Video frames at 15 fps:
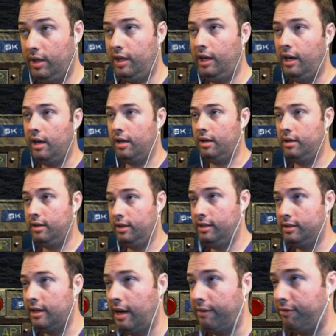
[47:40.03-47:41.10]
Ian,
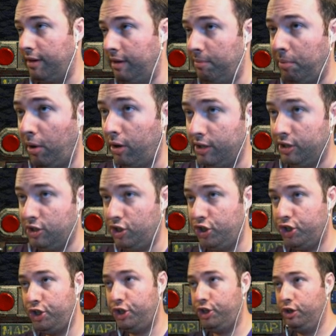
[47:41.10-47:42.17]
he's not fun at parties, he
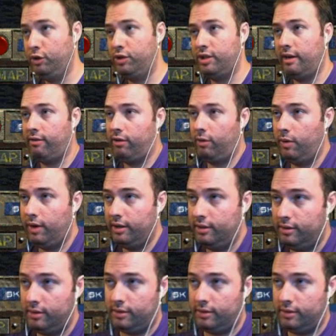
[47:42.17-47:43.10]
shoots everyone.